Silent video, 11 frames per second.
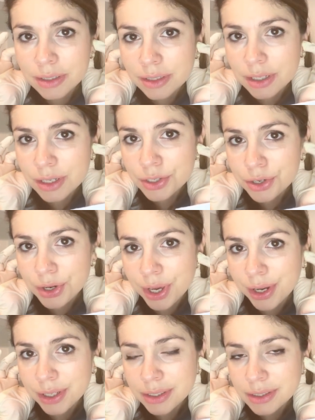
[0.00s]
touch your
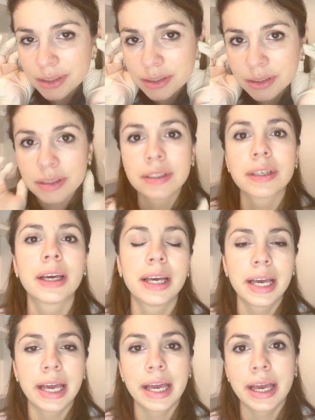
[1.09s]
ears
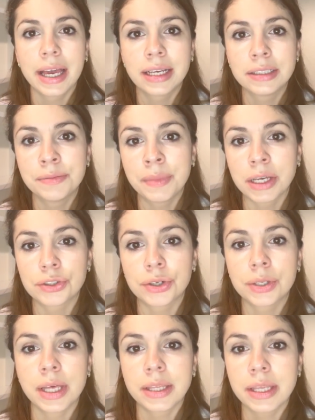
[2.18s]
and make sure
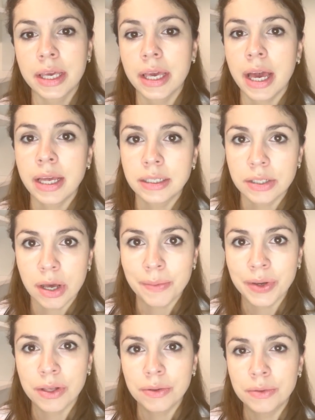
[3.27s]
that the
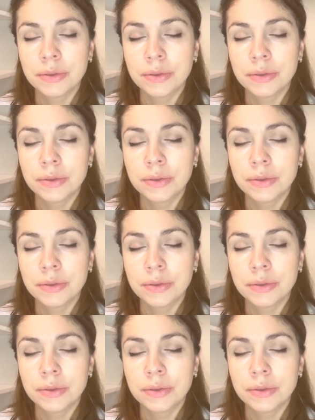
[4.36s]
anatomical